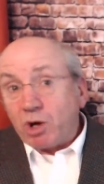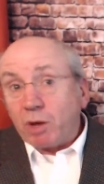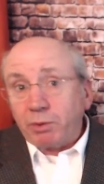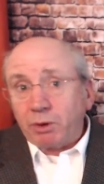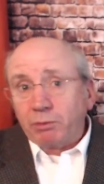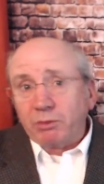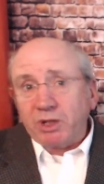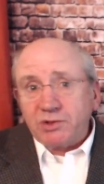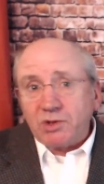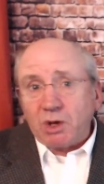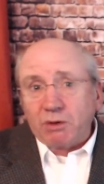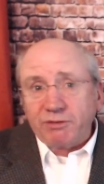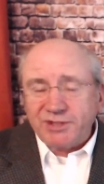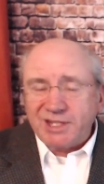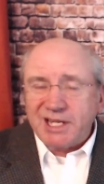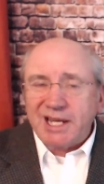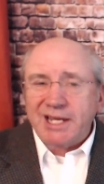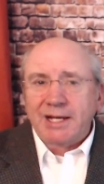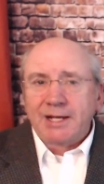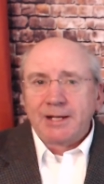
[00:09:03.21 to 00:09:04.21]
problem that's
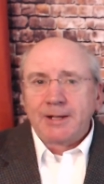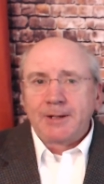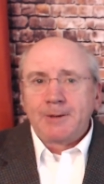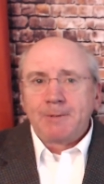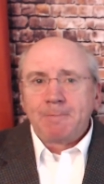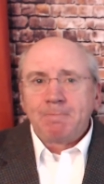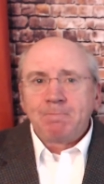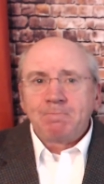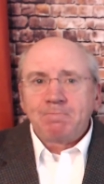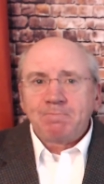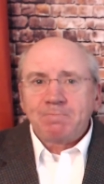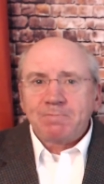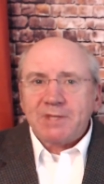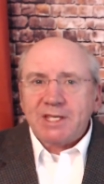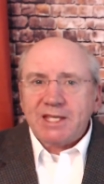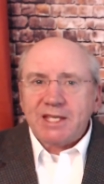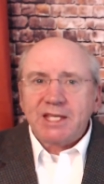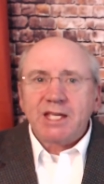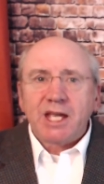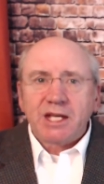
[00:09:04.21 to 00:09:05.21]
obviously
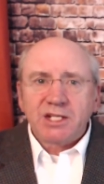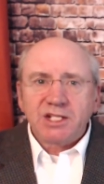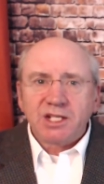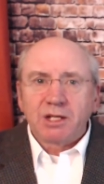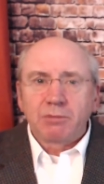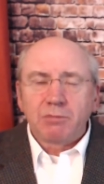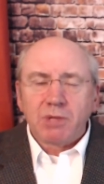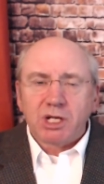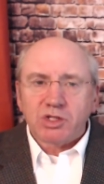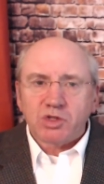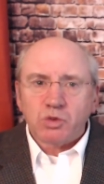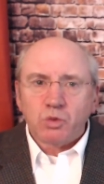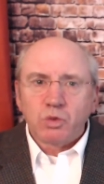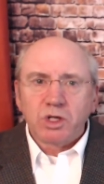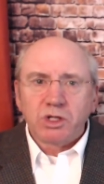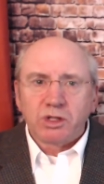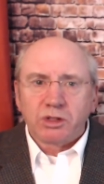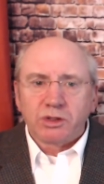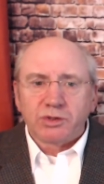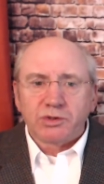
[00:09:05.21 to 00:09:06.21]
getting much
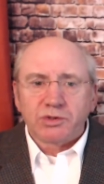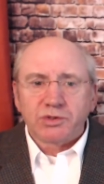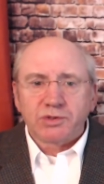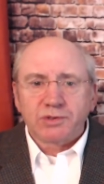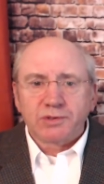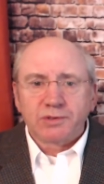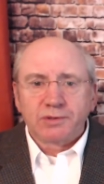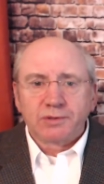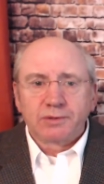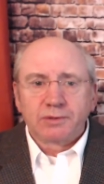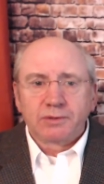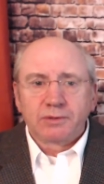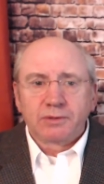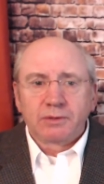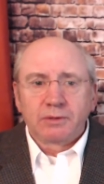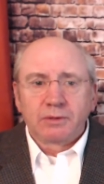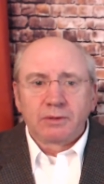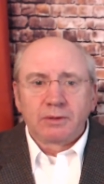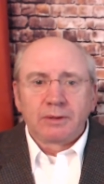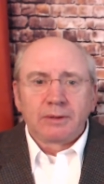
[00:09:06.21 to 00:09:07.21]
worse.
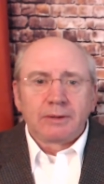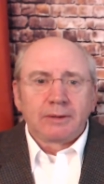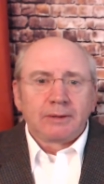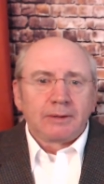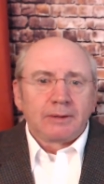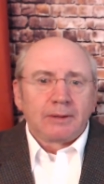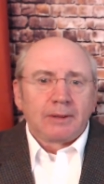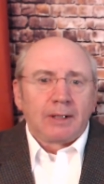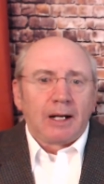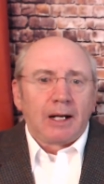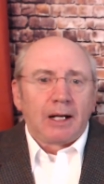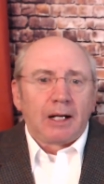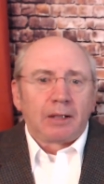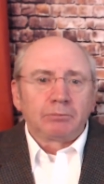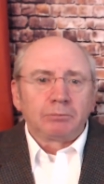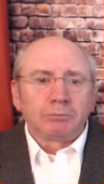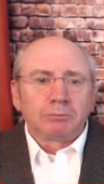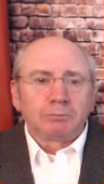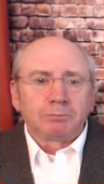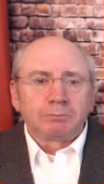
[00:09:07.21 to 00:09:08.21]

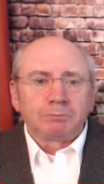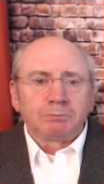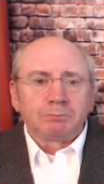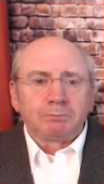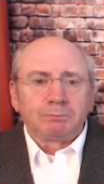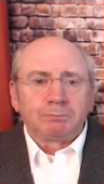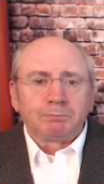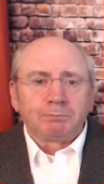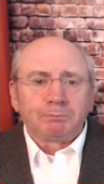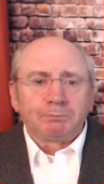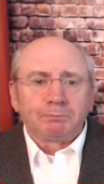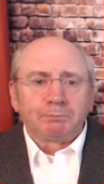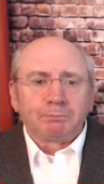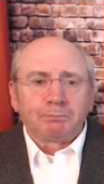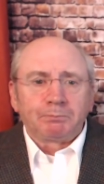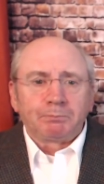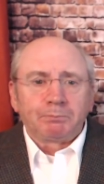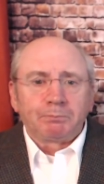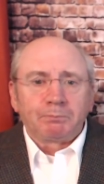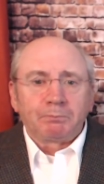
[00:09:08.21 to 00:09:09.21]
Um,
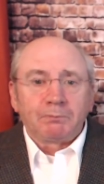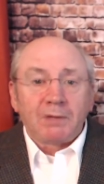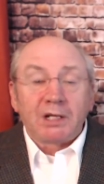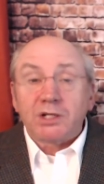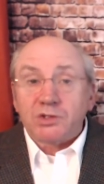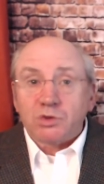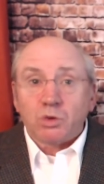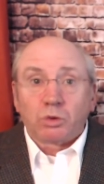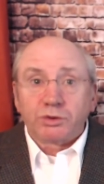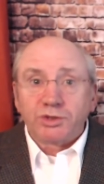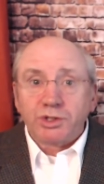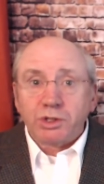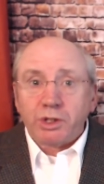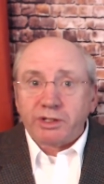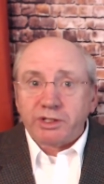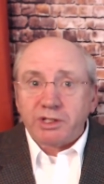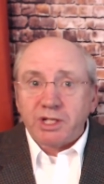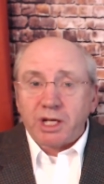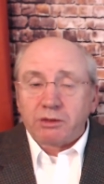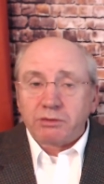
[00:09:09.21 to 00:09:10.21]
and it's all
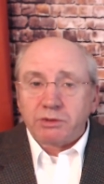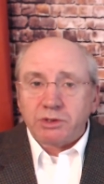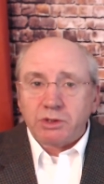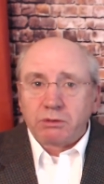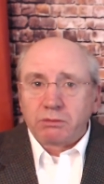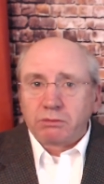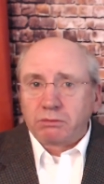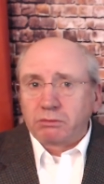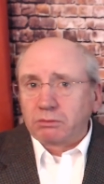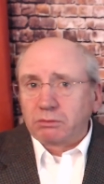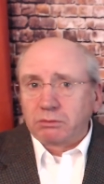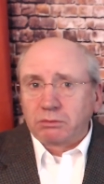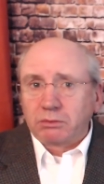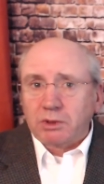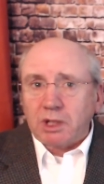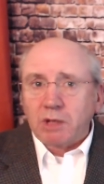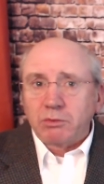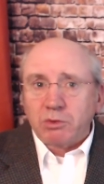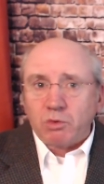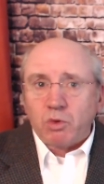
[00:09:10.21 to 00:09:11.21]
down to
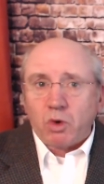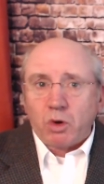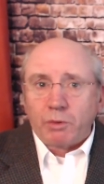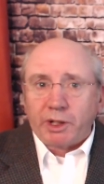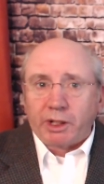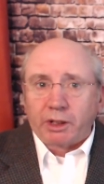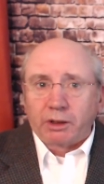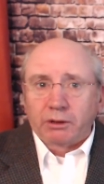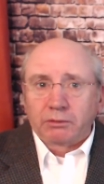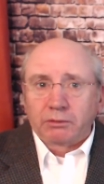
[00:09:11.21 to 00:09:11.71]
global warming.